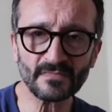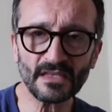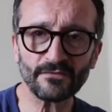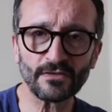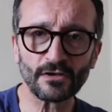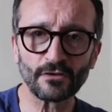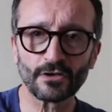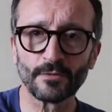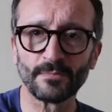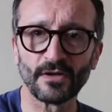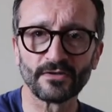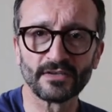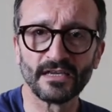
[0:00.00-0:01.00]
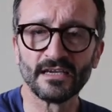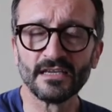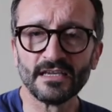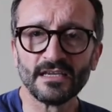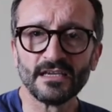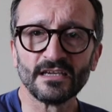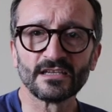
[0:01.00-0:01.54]
if you look up on
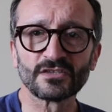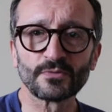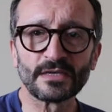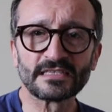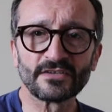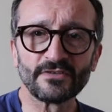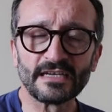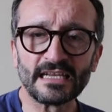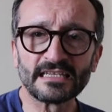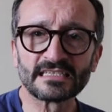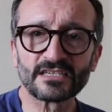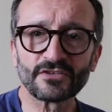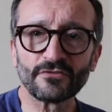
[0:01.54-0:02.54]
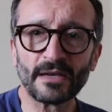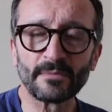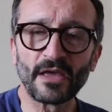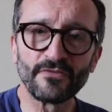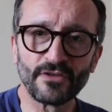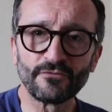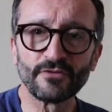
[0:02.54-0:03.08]
Twitter and Instagram,
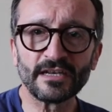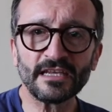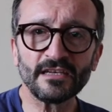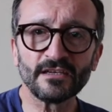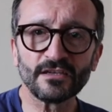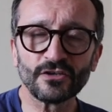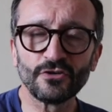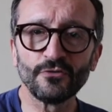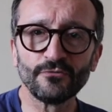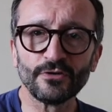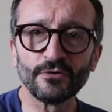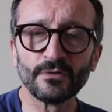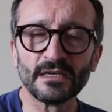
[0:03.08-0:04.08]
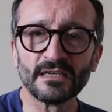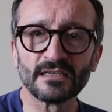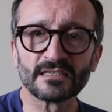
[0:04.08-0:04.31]
The Running Guru.